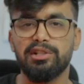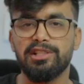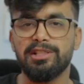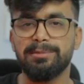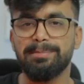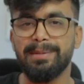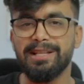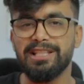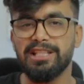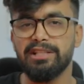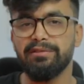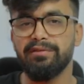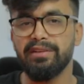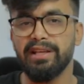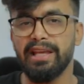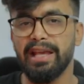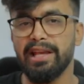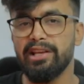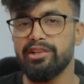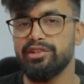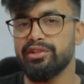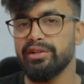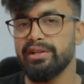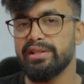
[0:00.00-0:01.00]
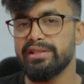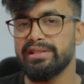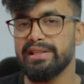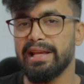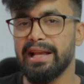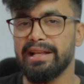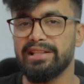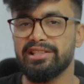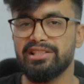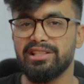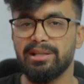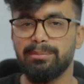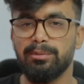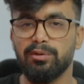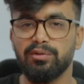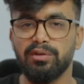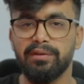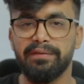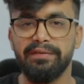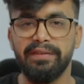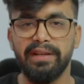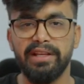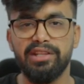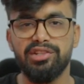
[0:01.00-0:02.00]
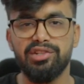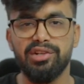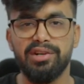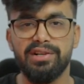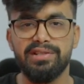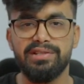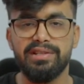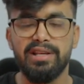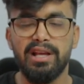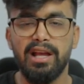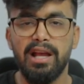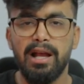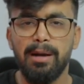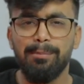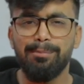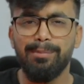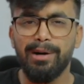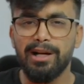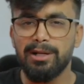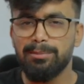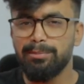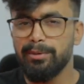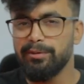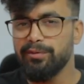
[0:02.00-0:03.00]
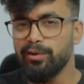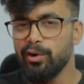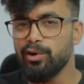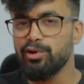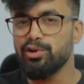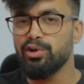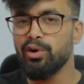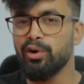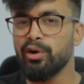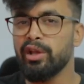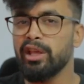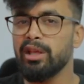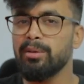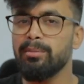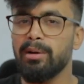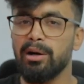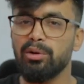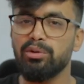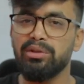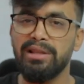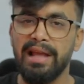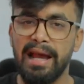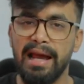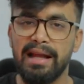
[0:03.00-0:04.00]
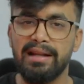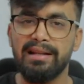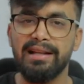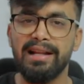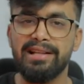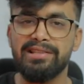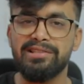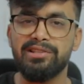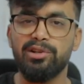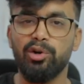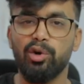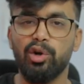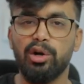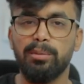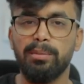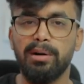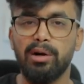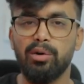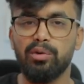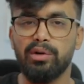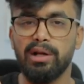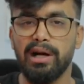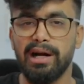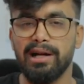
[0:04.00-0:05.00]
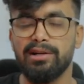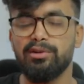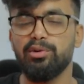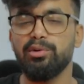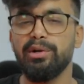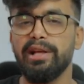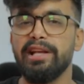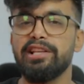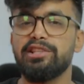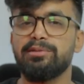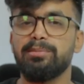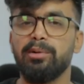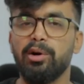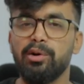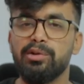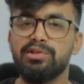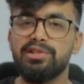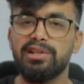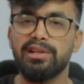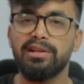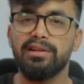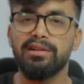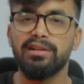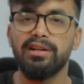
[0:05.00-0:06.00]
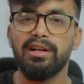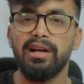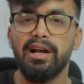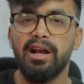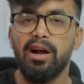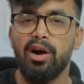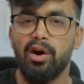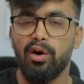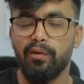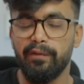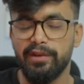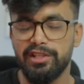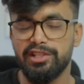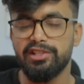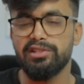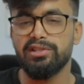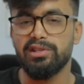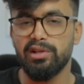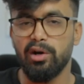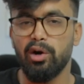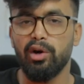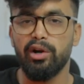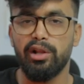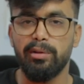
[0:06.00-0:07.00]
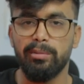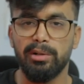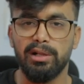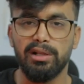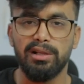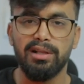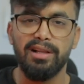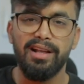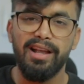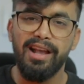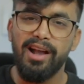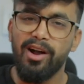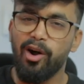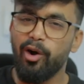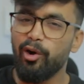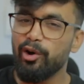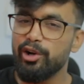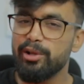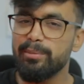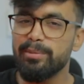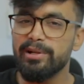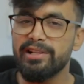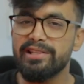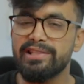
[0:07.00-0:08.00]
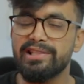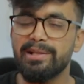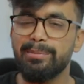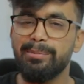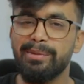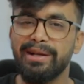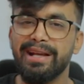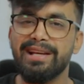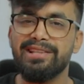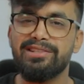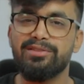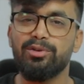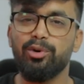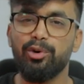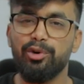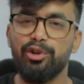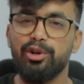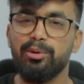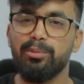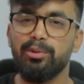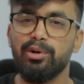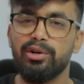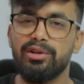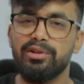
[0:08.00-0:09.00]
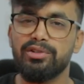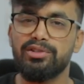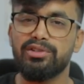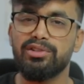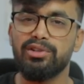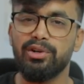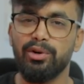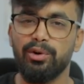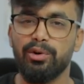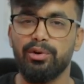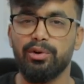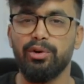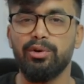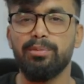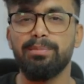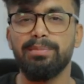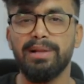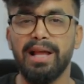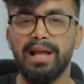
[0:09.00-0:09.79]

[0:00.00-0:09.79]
the specifications and some of the features. But before talking about that, let's talk about our today's sponsor, which is Audible. Audible is the biggest audiobook store on